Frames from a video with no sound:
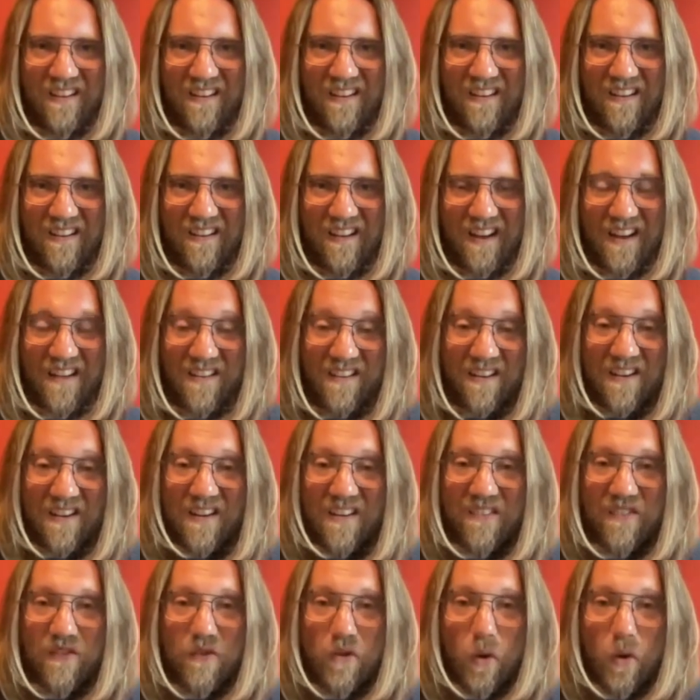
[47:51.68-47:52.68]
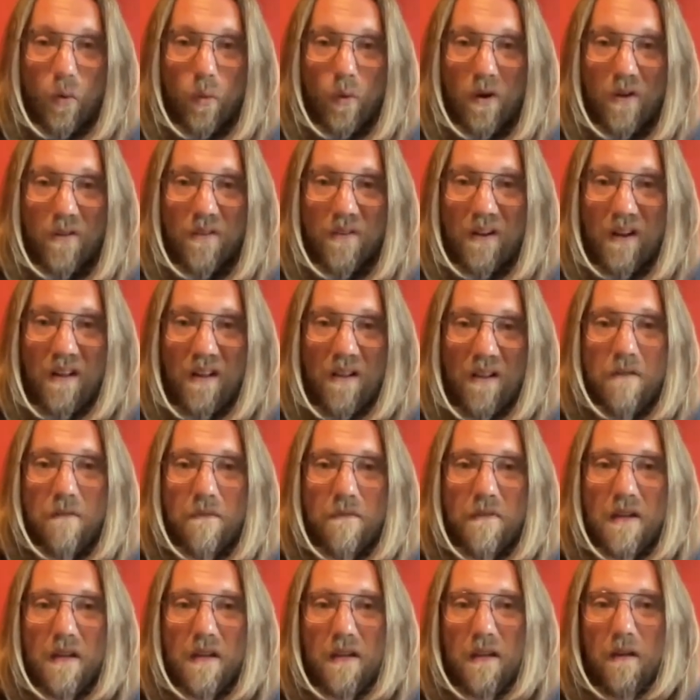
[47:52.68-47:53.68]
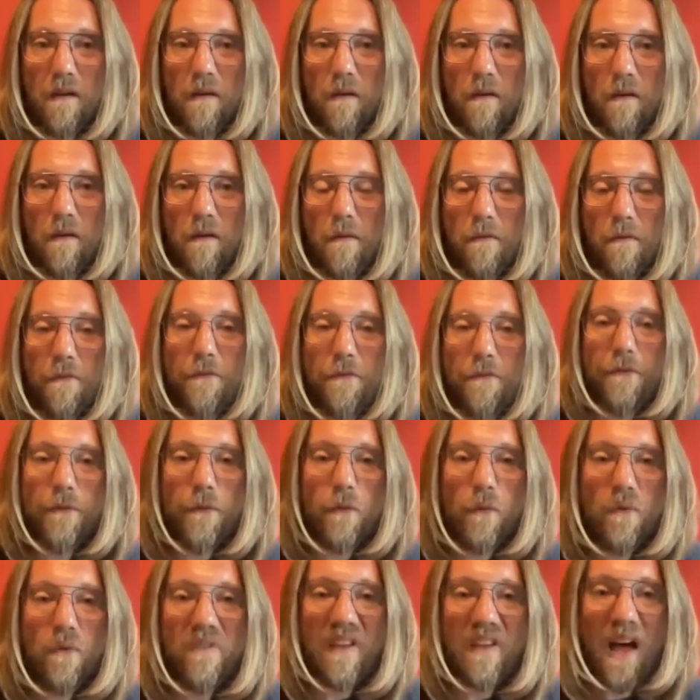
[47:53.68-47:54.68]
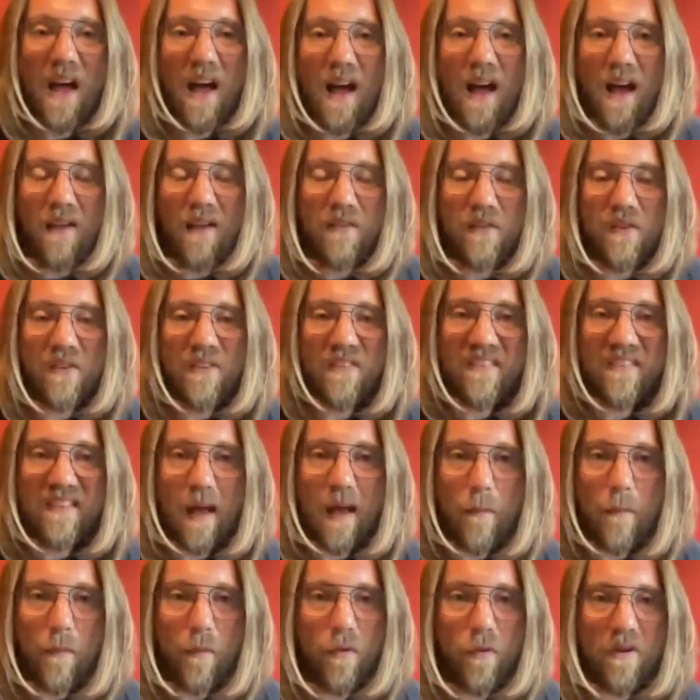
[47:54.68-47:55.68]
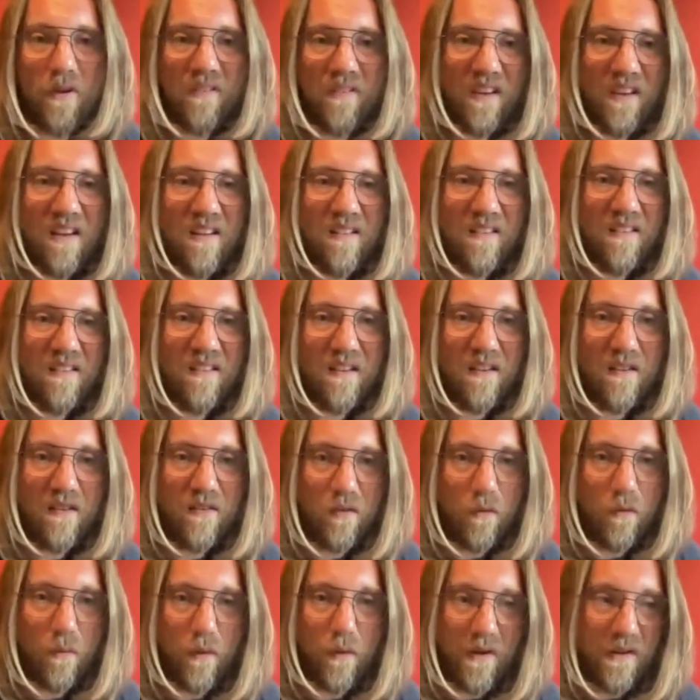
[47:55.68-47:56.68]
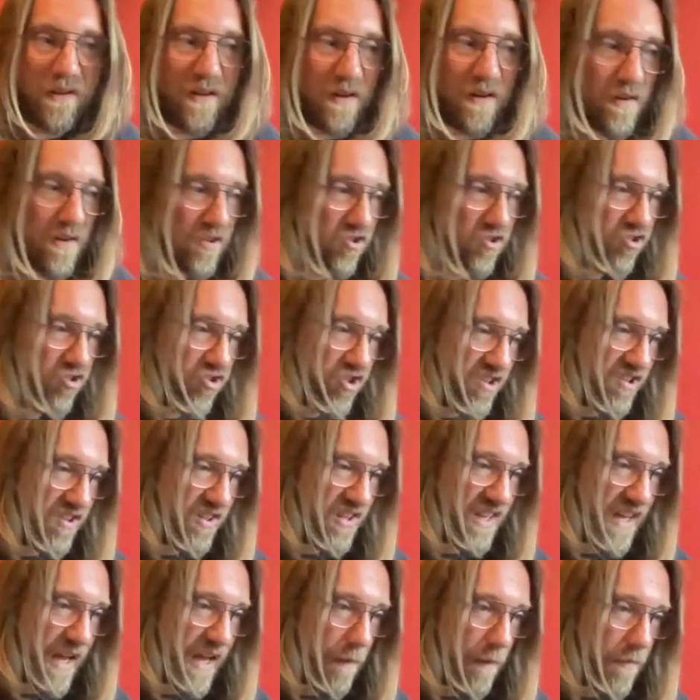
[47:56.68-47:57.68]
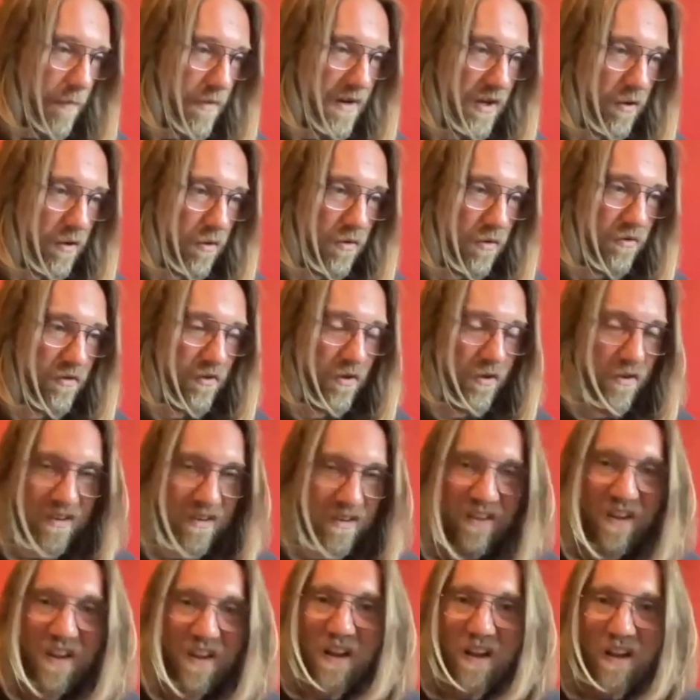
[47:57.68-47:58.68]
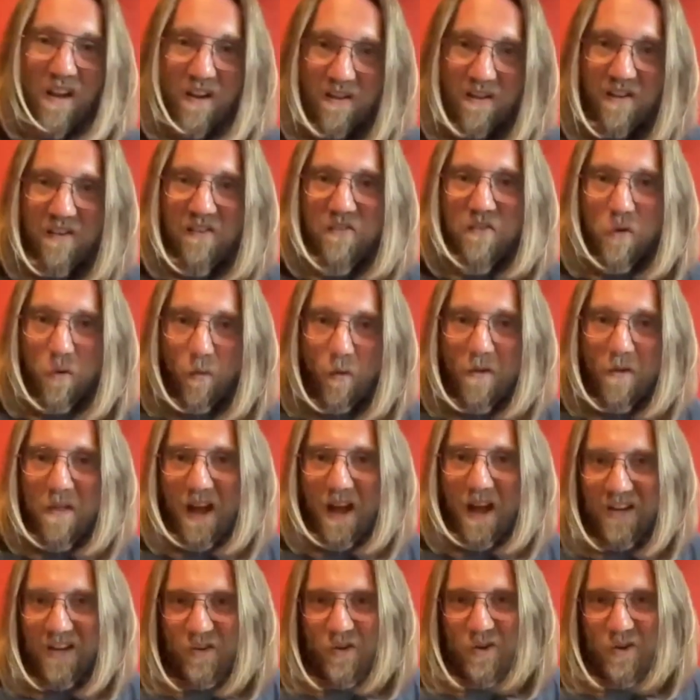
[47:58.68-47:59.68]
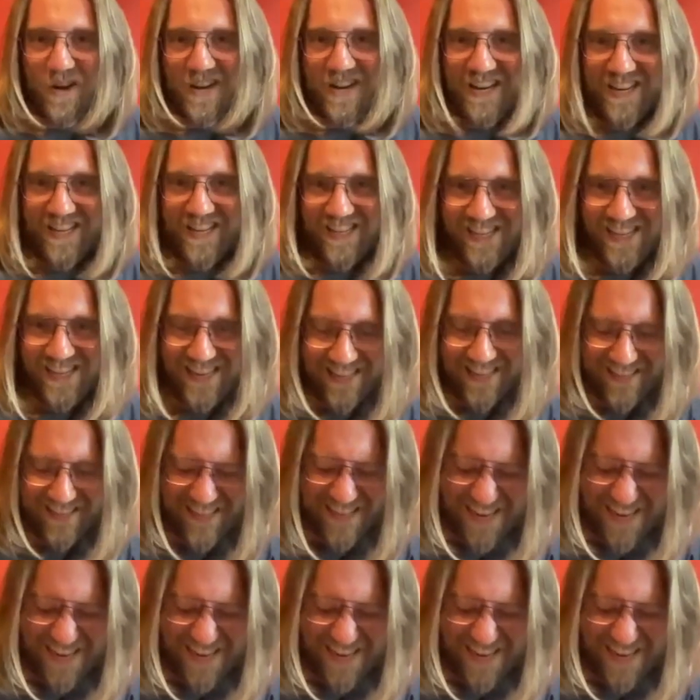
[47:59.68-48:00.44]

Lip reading: And there is no one living through that as a separate entity. So when there is shitting happening on the toilet, there's no one actually shitting.